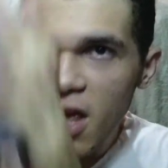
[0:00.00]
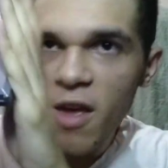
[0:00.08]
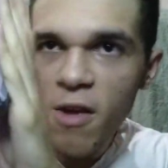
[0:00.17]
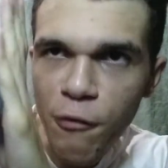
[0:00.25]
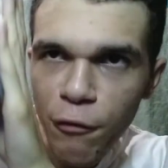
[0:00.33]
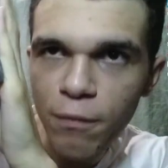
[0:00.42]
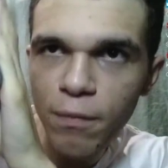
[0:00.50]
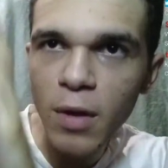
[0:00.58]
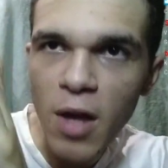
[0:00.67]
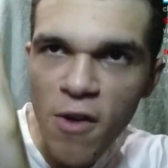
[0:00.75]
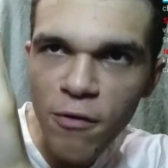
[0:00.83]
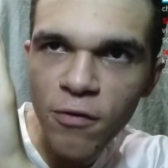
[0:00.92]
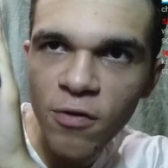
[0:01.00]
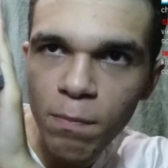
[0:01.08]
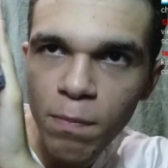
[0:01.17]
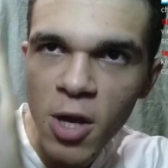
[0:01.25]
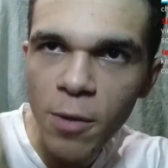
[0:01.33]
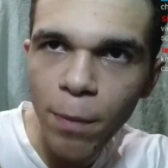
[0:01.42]
If, if
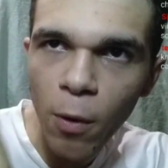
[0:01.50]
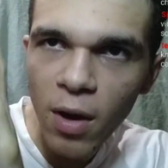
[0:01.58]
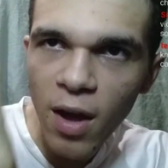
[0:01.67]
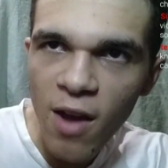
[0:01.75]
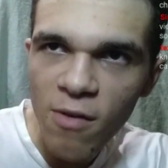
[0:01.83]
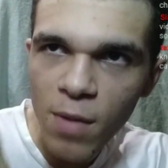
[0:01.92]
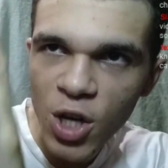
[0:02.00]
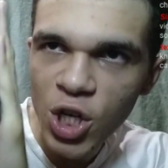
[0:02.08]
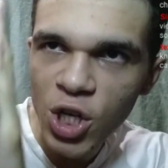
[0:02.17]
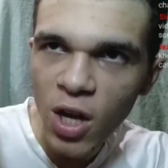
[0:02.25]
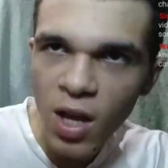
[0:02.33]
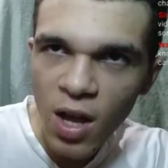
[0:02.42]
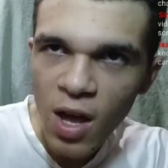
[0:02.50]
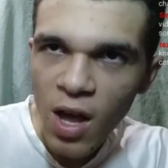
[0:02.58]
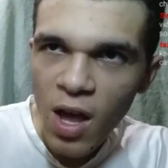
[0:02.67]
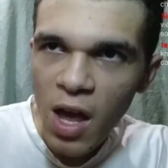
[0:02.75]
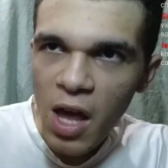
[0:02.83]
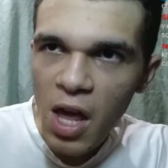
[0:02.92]
people gave me shit,
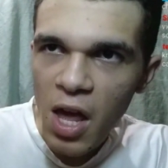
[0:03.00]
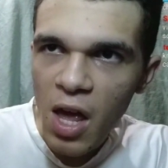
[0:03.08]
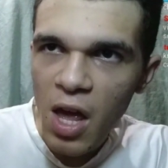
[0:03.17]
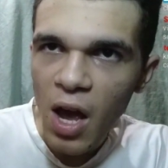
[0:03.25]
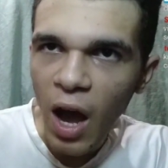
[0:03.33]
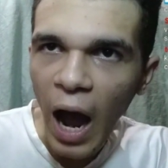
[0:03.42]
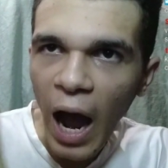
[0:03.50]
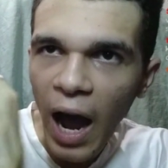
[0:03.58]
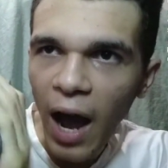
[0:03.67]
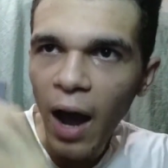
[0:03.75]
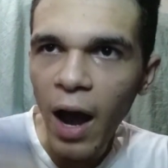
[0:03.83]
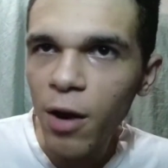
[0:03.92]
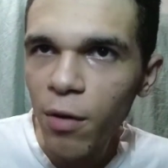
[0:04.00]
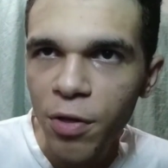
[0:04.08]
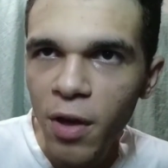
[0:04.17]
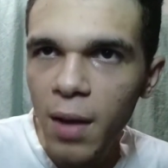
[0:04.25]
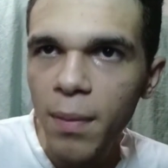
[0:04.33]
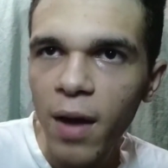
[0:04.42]
I don't
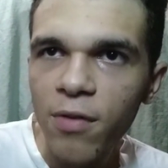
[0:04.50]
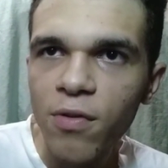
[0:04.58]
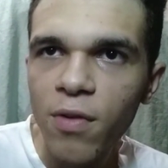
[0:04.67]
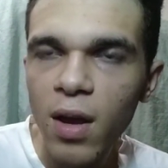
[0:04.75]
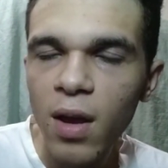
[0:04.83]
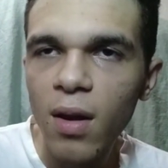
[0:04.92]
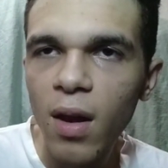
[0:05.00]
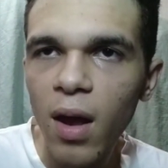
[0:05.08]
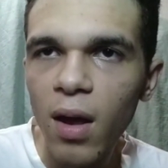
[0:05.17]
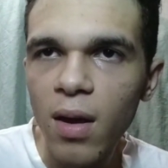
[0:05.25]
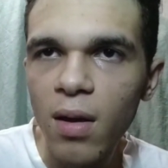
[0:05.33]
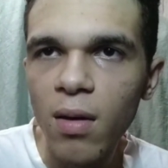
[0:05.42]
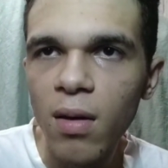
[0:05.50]
think my freaking, like...